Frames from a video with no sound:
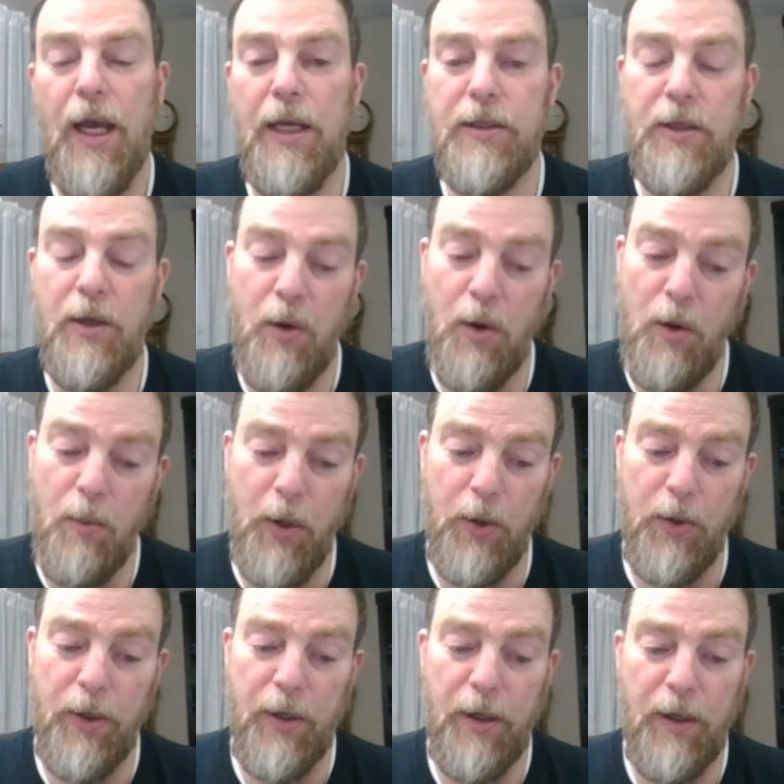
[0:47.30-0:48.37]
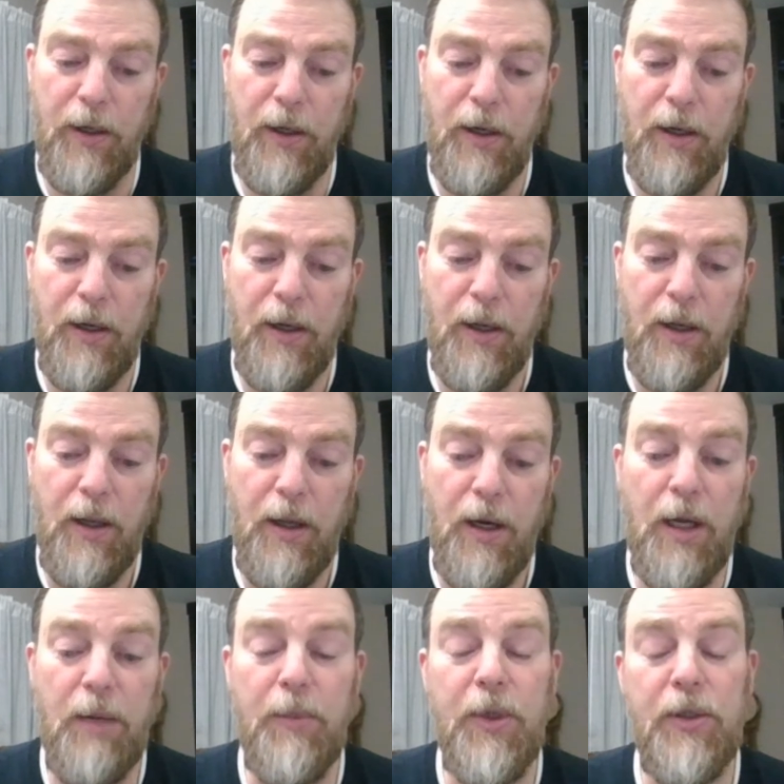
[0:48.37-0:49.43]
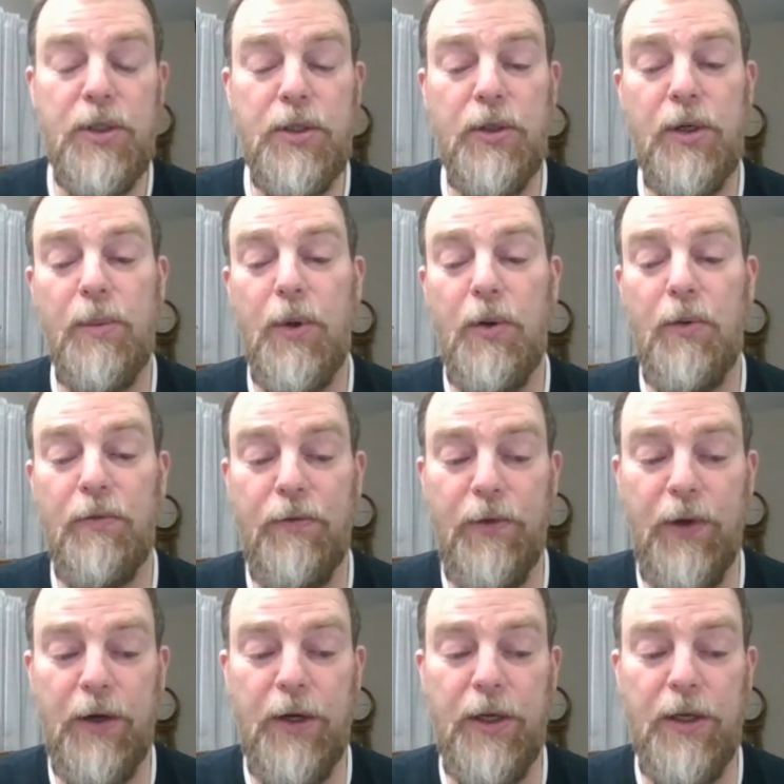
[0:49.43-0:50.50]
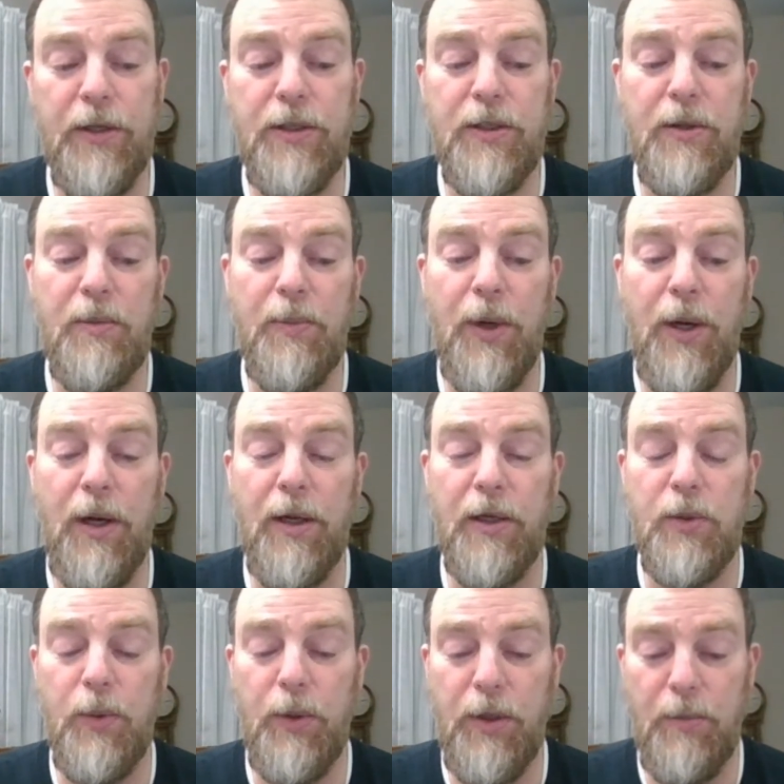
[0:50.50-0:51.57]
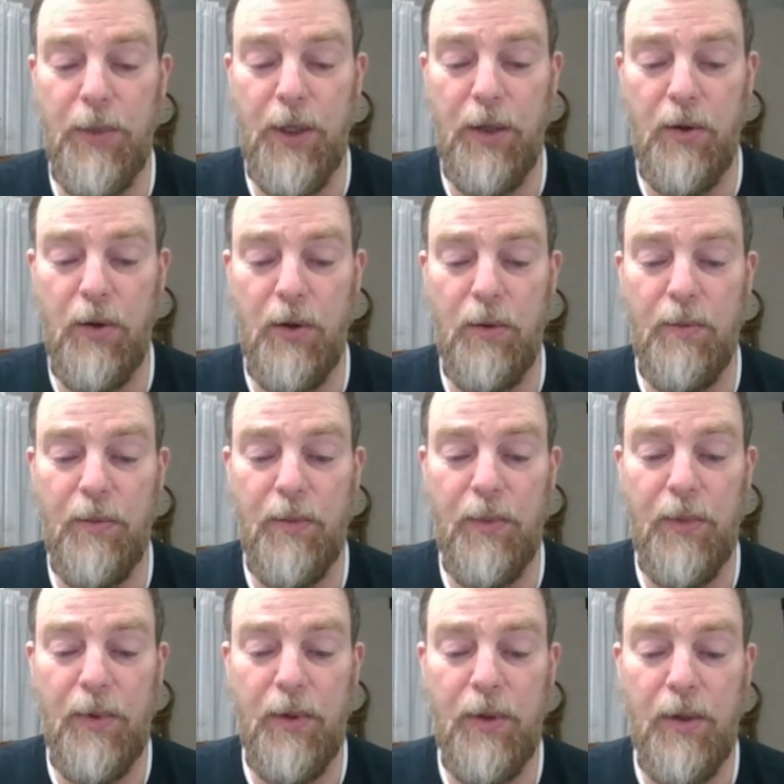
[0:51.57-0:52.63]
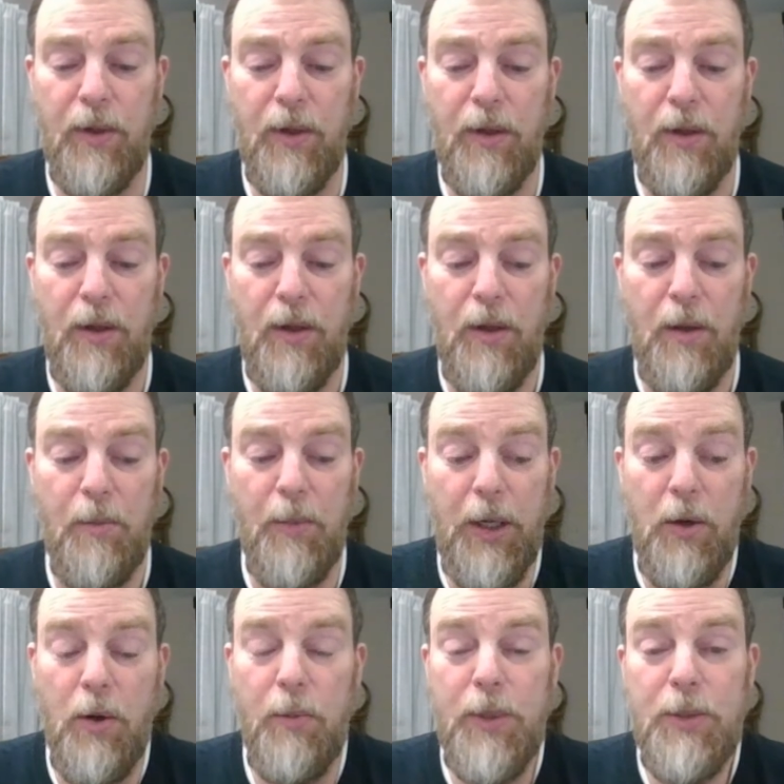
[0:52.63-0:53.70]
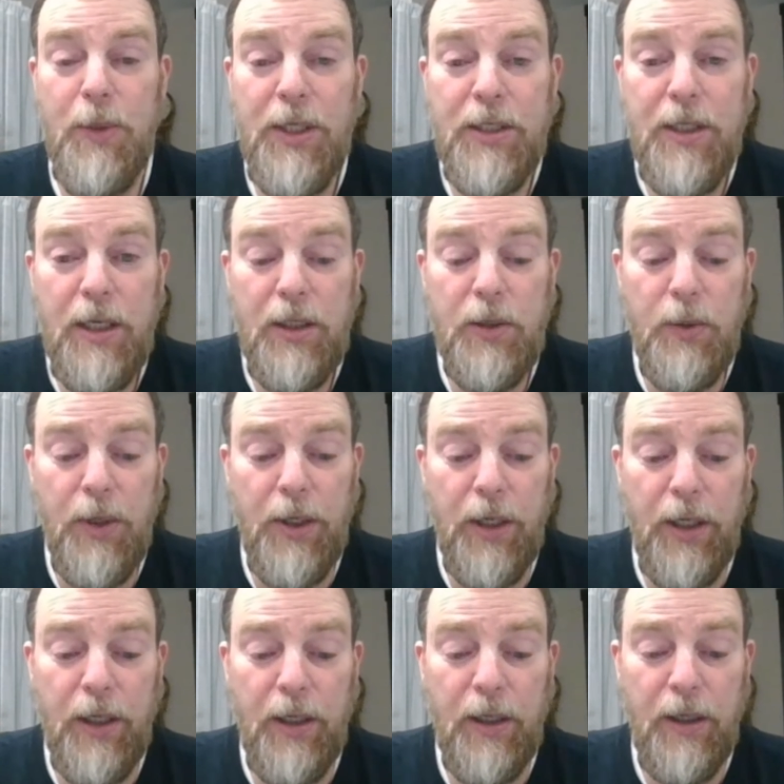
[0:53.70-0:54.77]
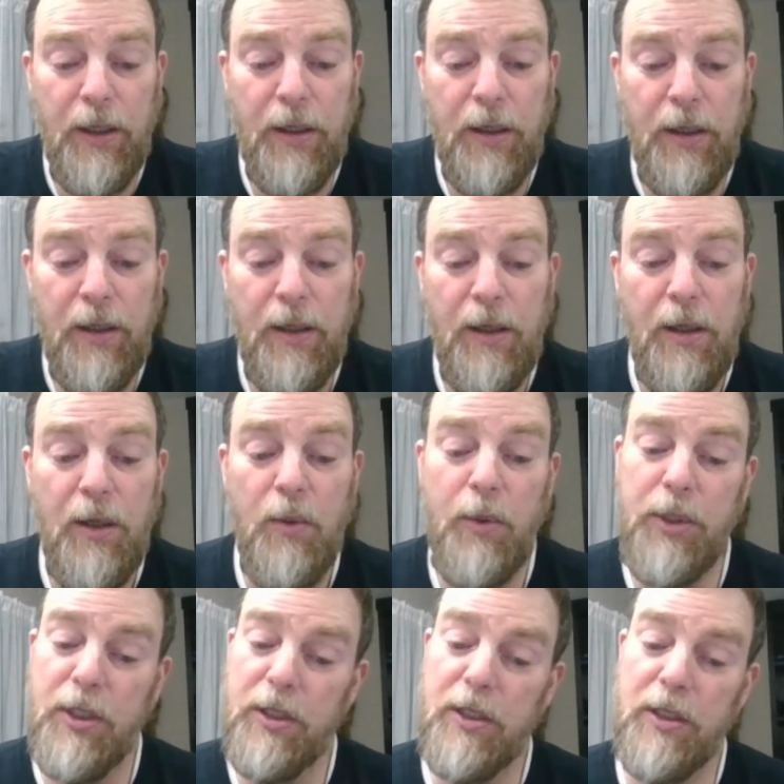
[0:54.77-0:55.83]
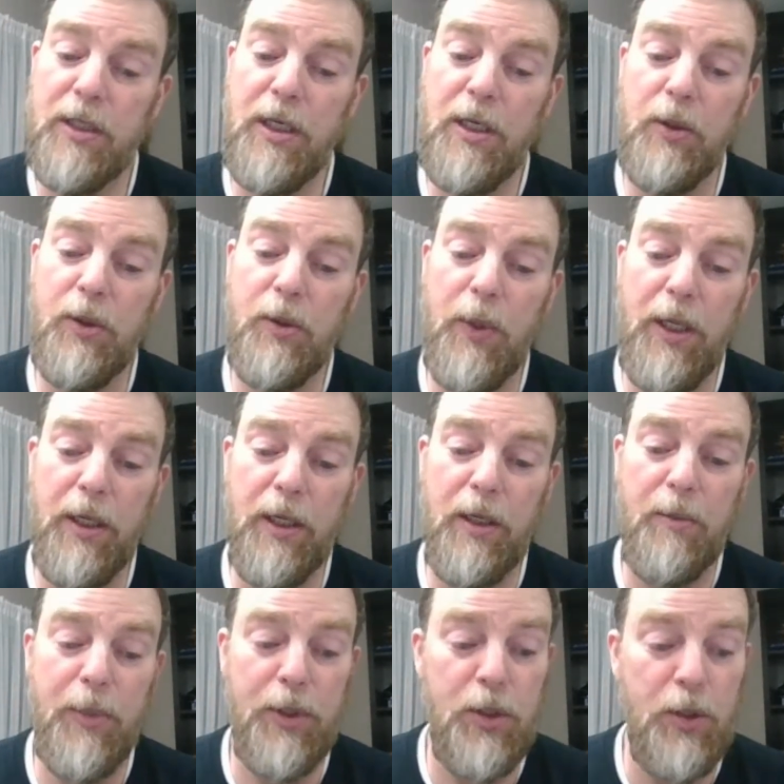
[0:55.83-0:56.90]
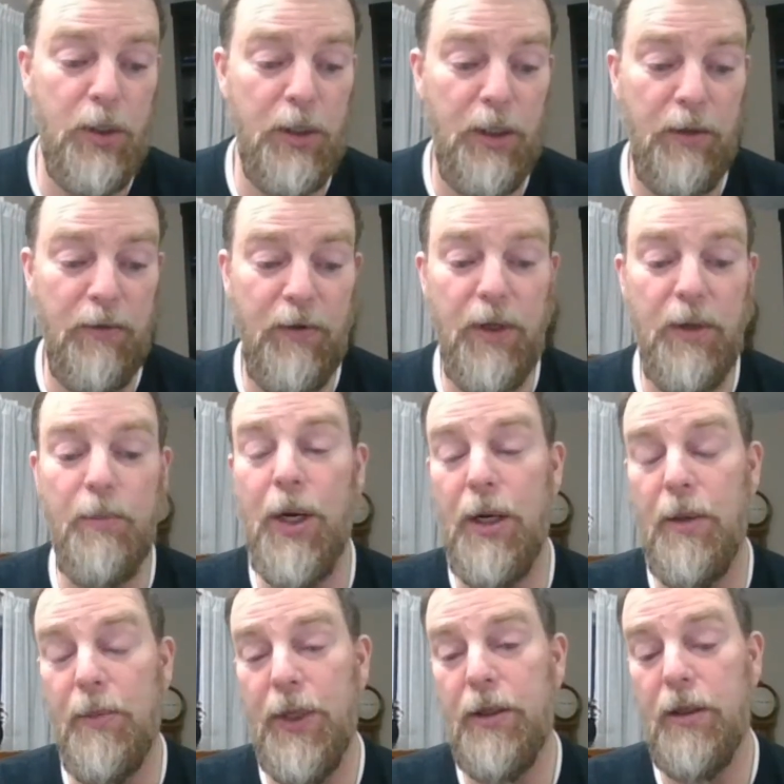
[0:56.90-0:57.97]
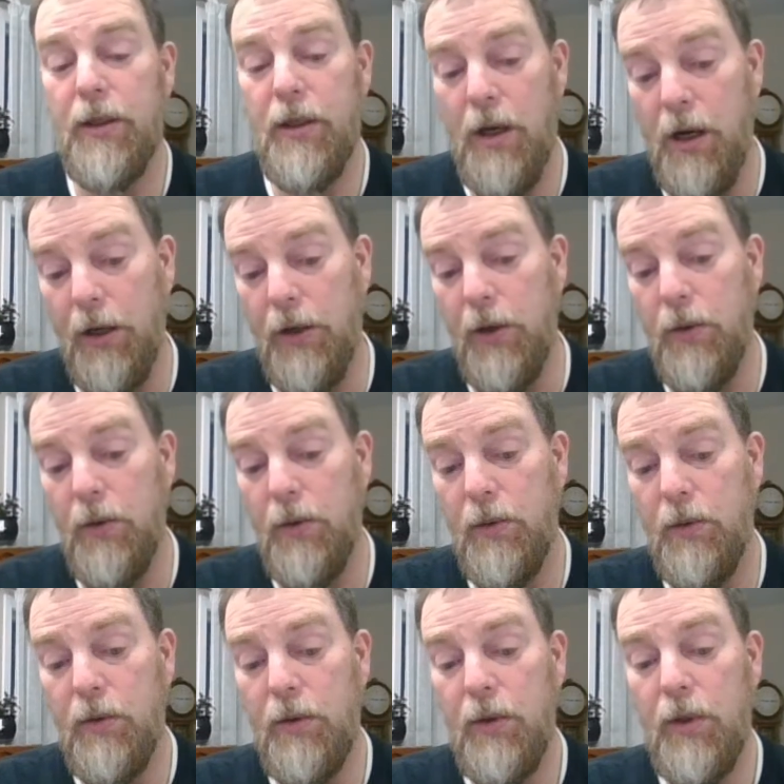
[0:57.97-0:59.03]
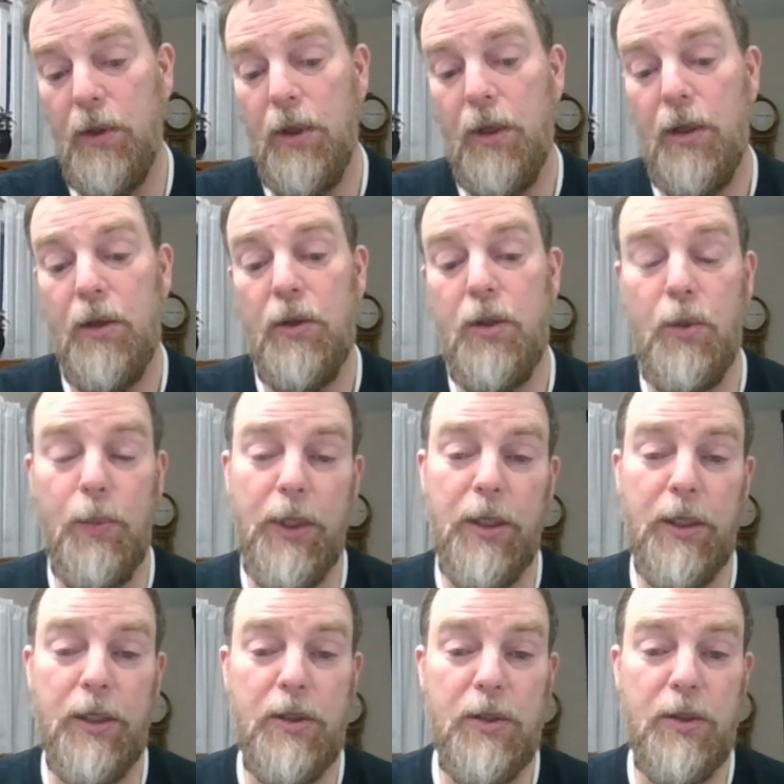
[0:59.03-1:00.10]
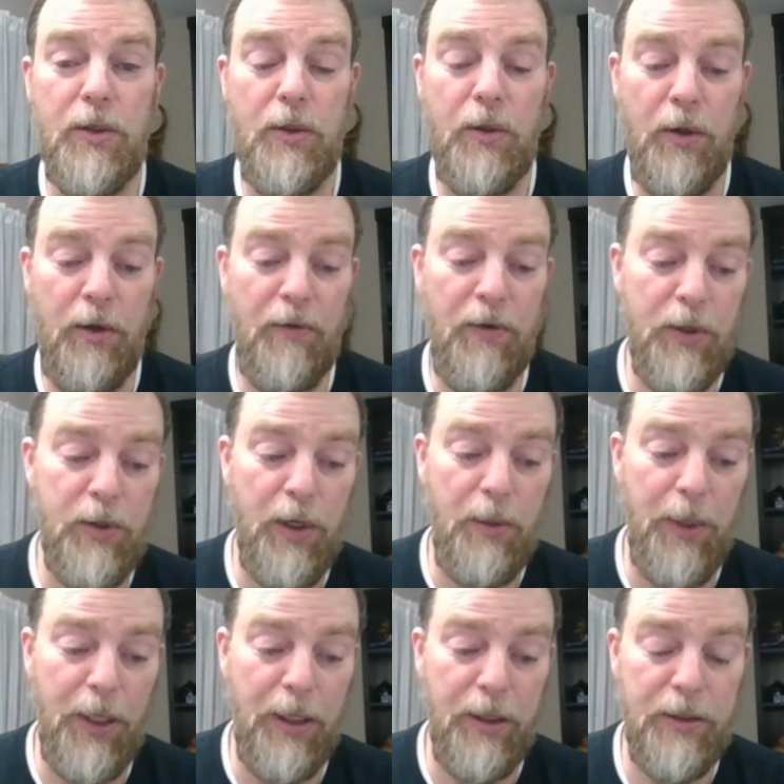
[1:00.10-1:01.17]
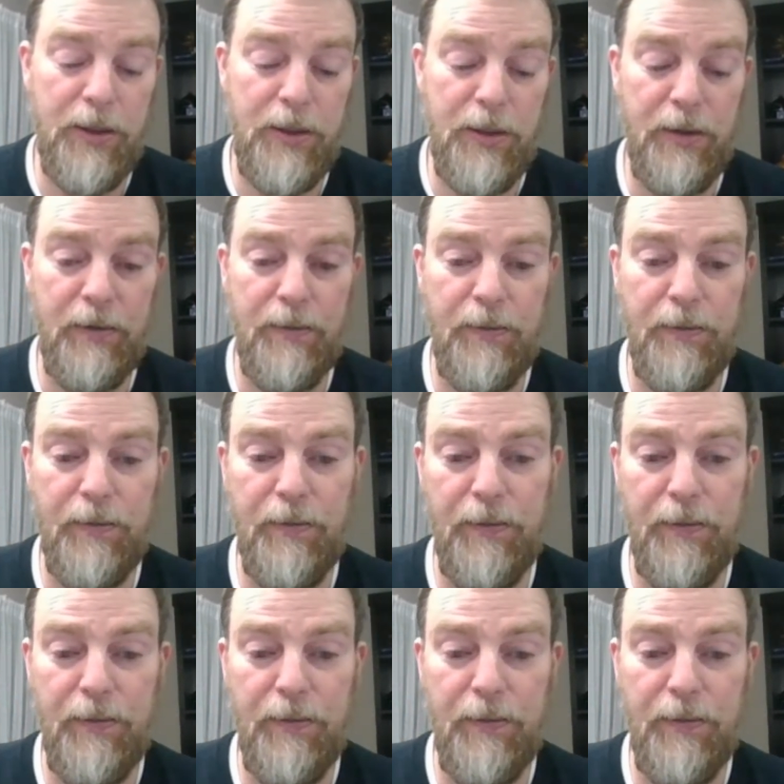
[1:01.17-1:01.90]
As a homeowner, I'm concerned about various products within my home. My home is my sanctuary, which is a single dwelling, but you could live in an apartment, condo, duplex, or even a triplex.